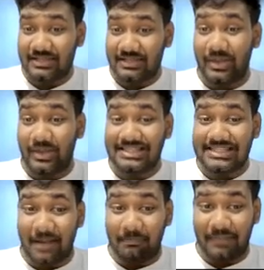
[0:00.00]
when
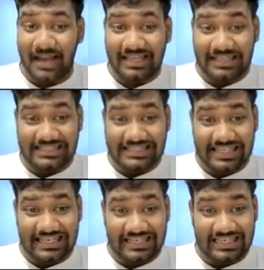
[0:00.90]
supply is
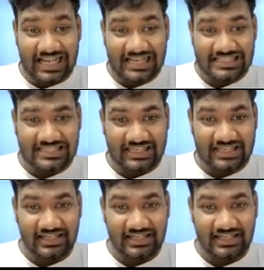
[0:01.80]
inelastic?